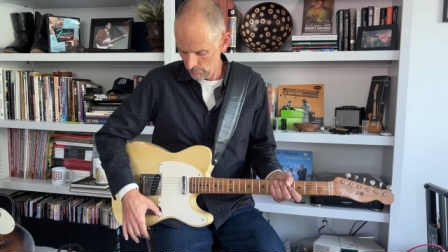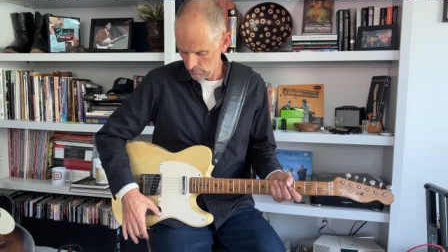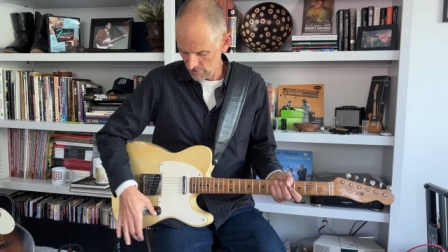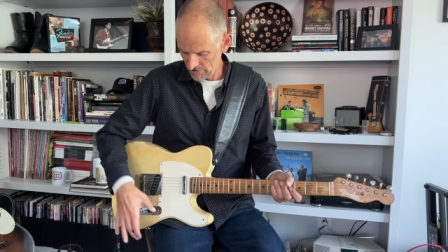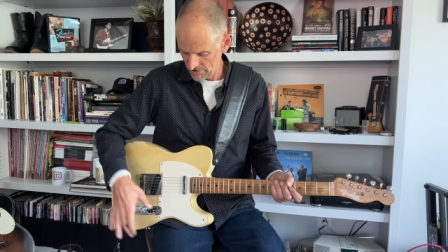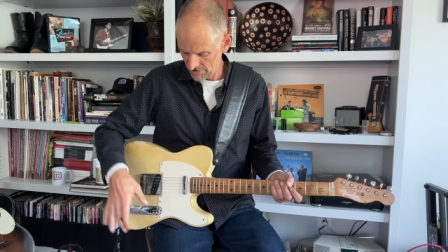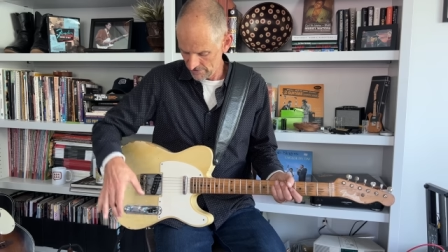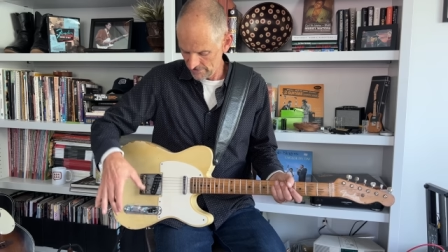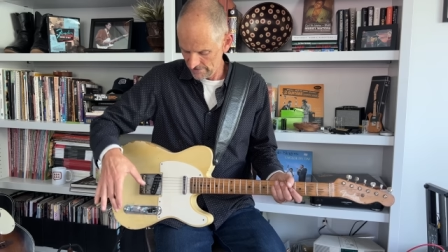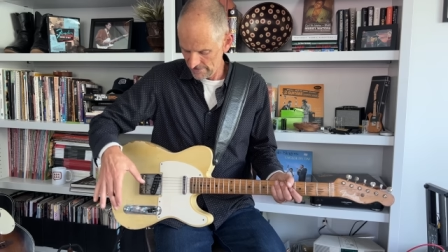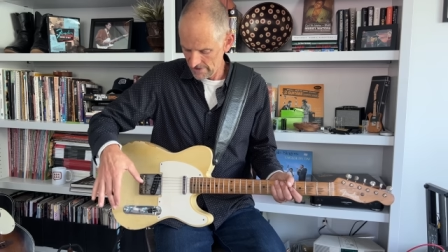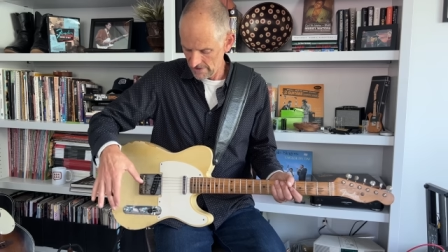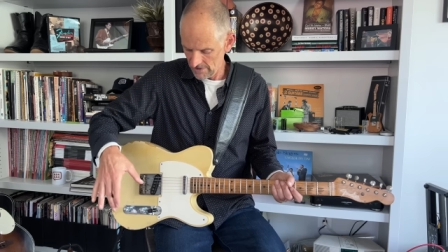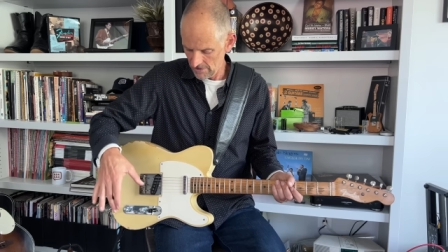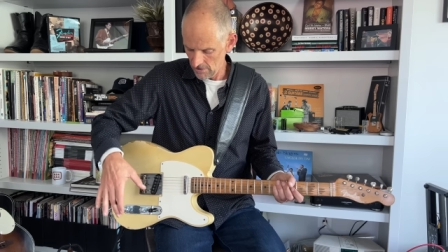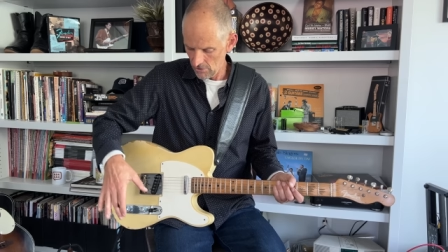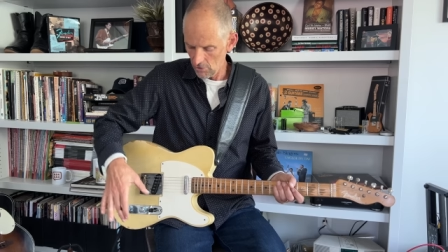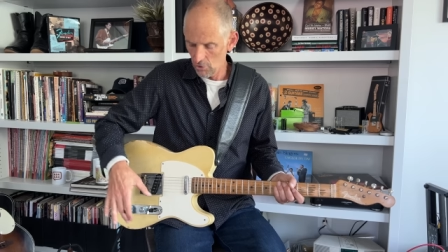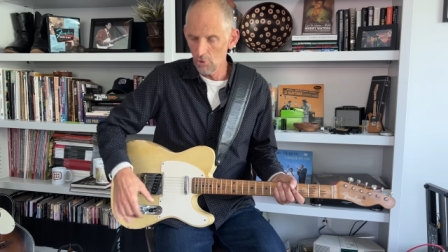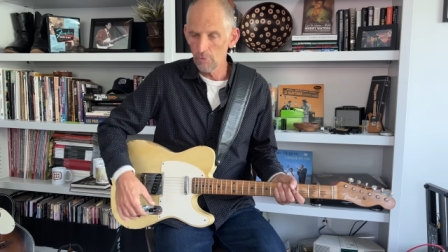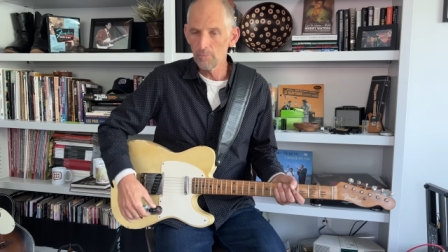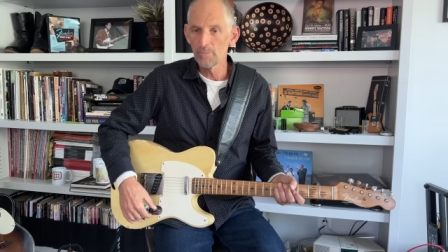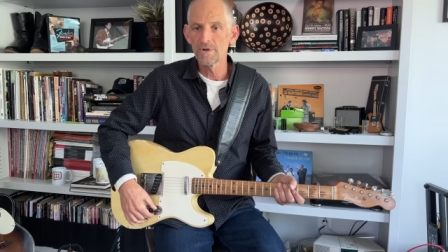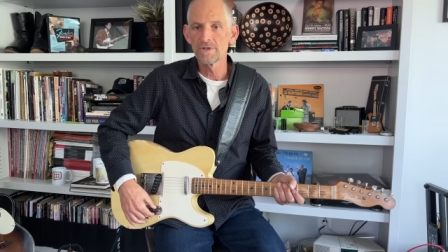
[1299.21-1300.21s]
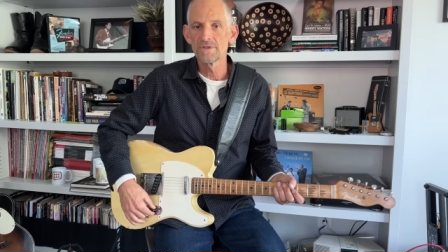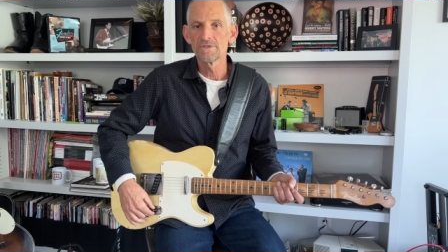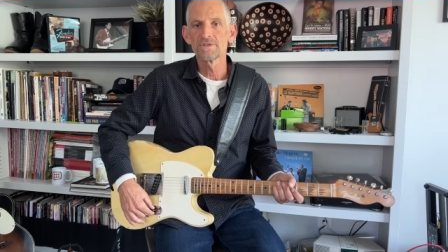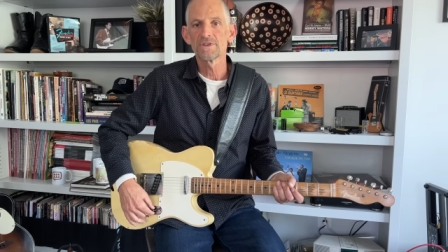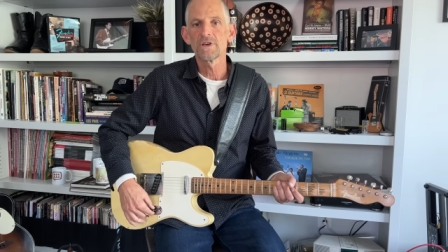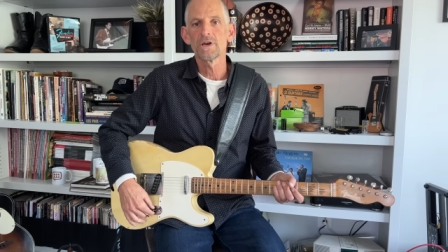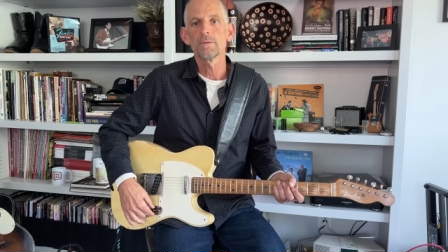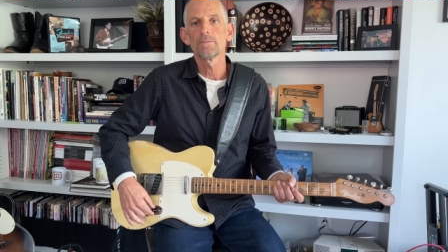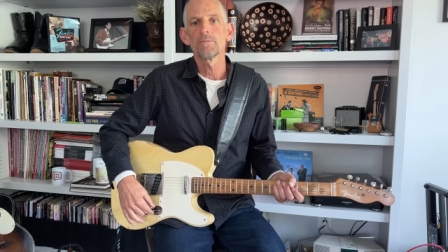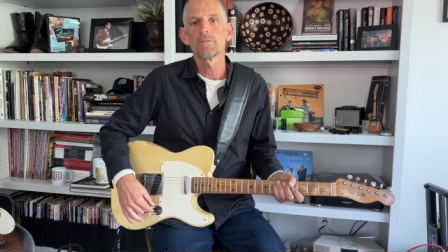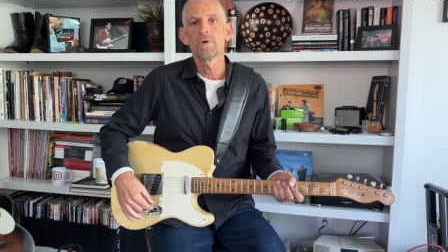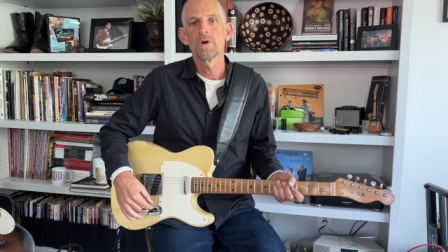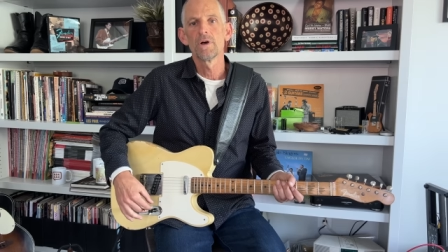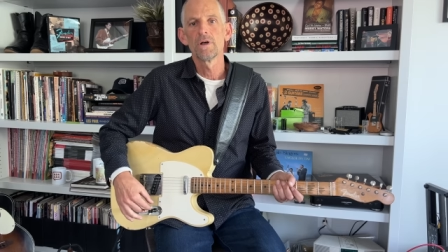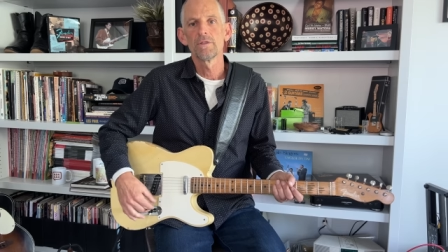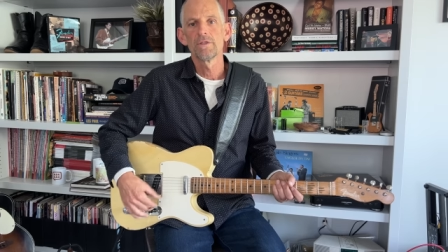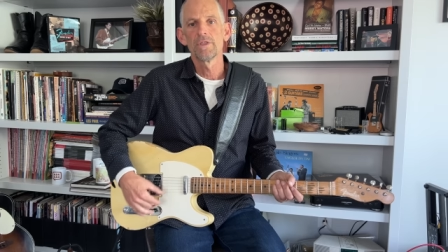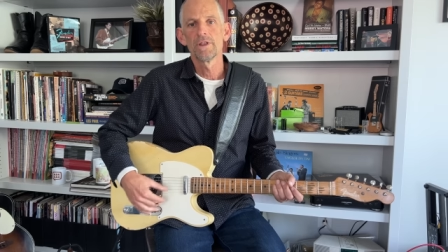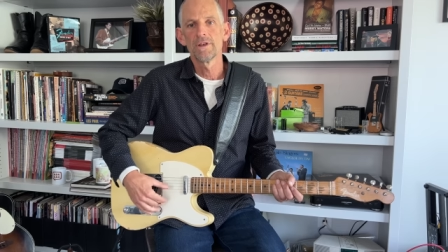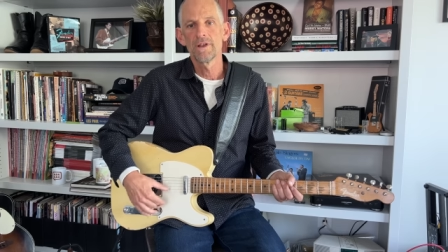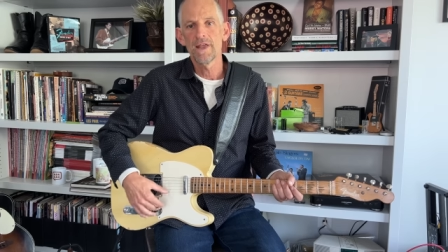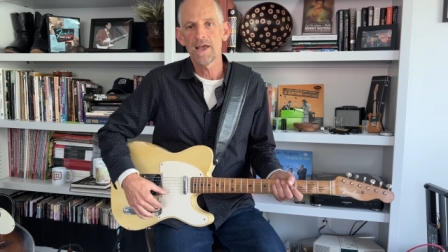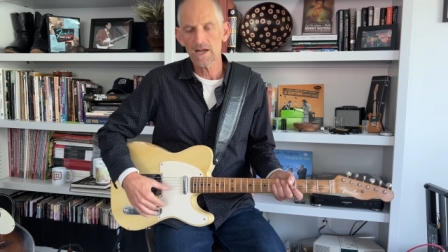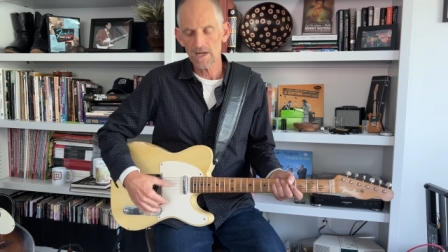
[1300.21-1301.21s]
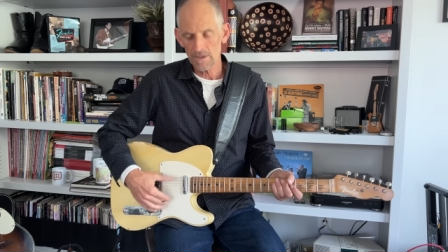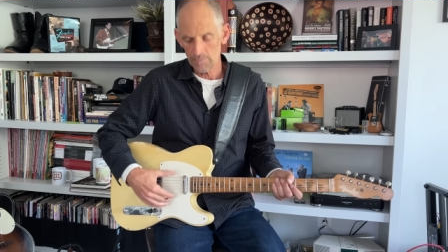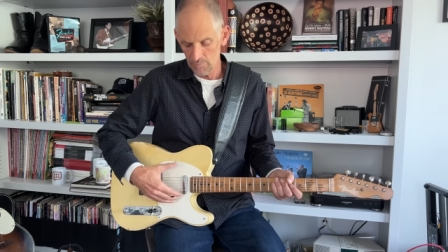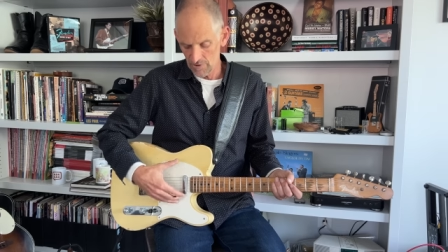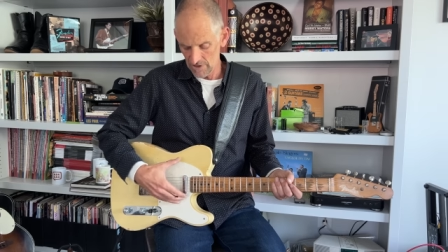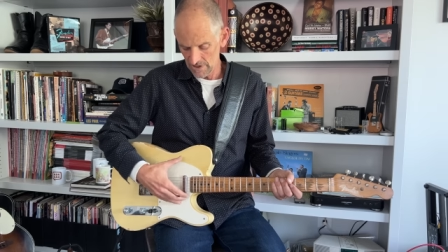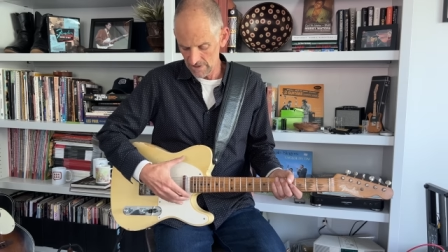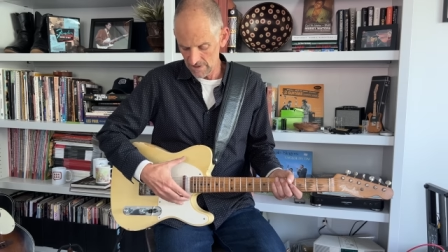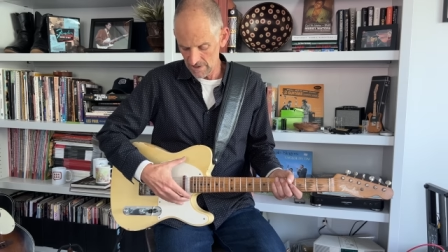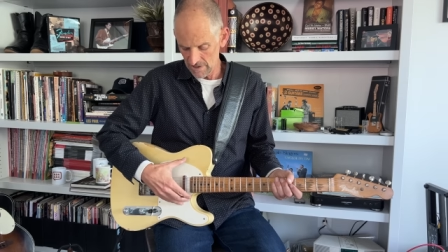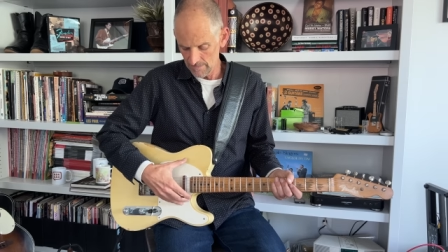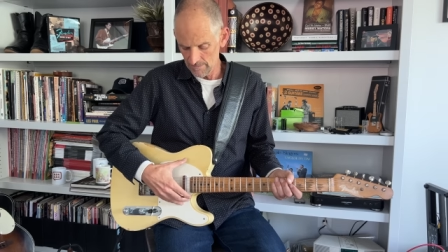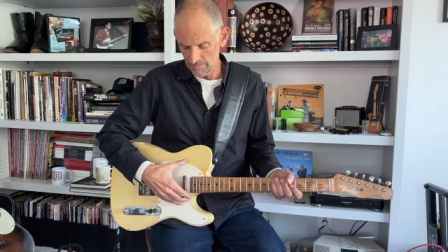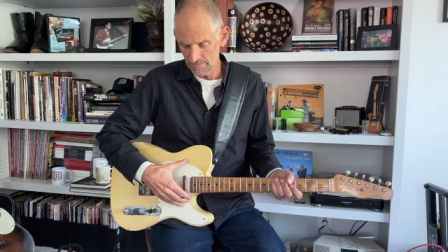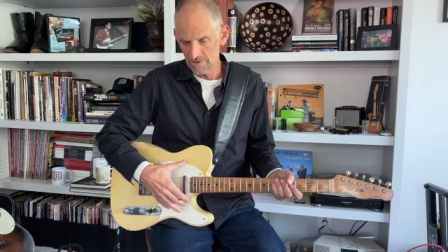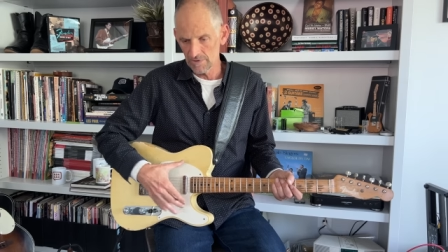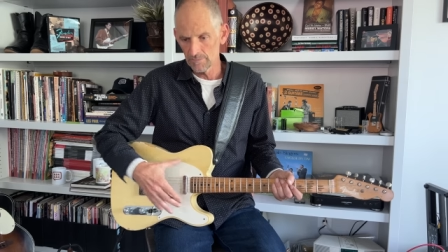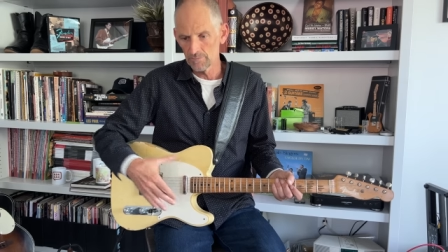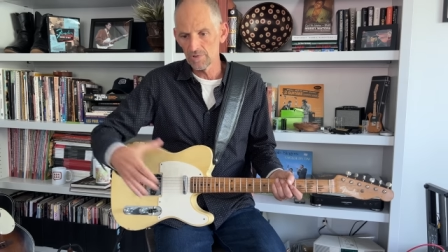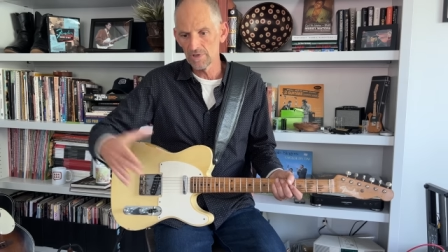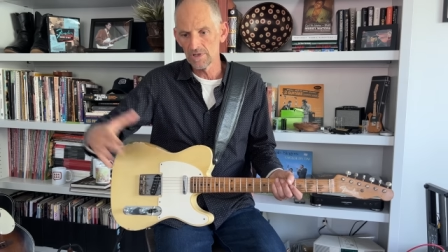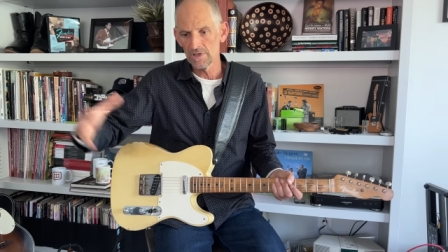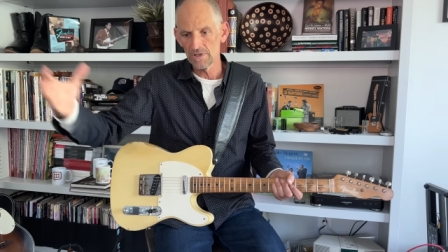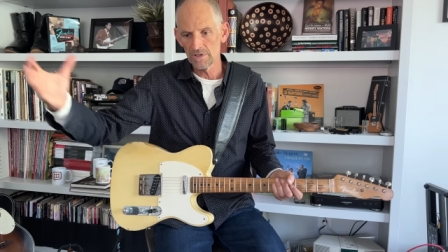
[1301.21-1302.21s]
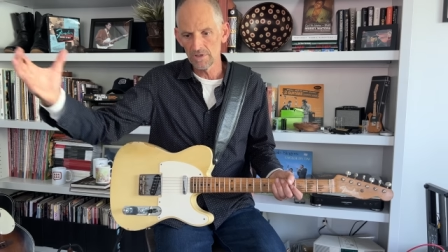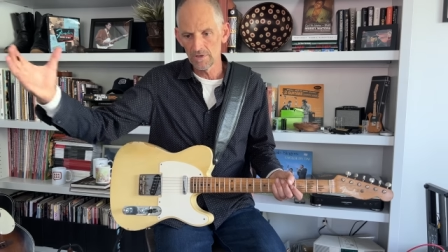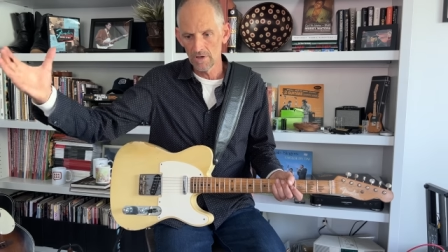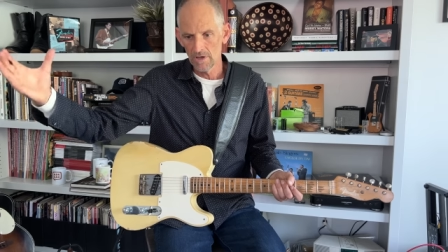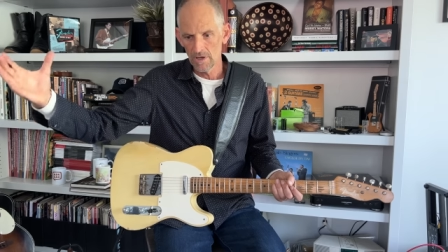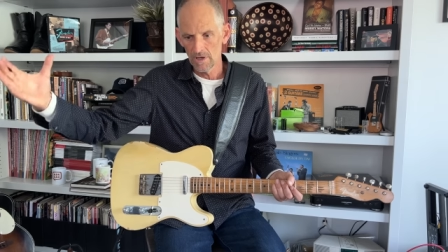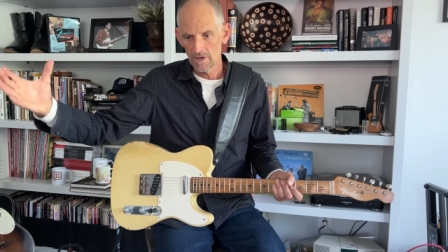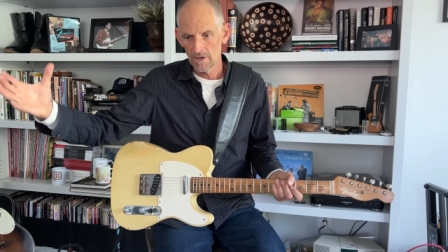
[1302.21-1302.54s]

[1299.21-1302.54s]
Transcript: which then opens up the neck pickup to be